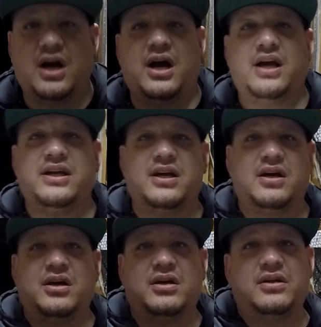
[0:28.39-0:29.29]

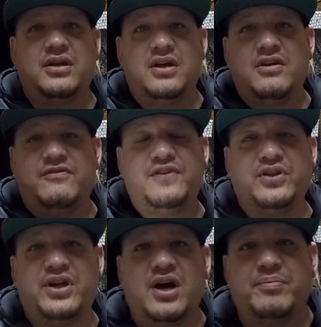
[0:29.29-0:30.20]
I
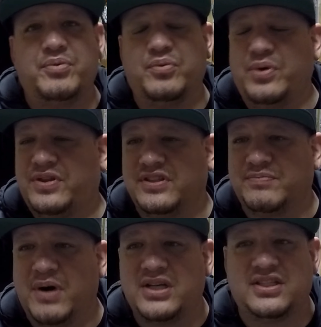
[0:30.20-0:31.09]
filled it up with as
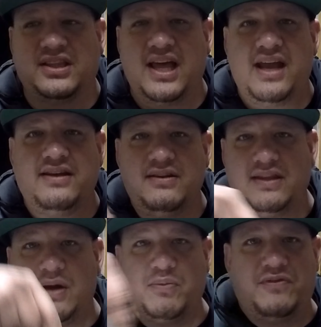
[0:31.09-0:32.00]
much lead
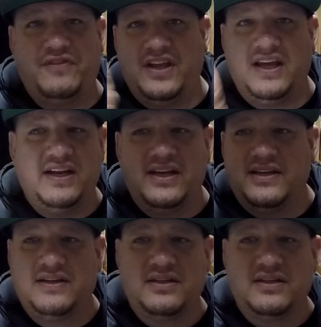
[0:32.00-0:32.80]
that will fit in it.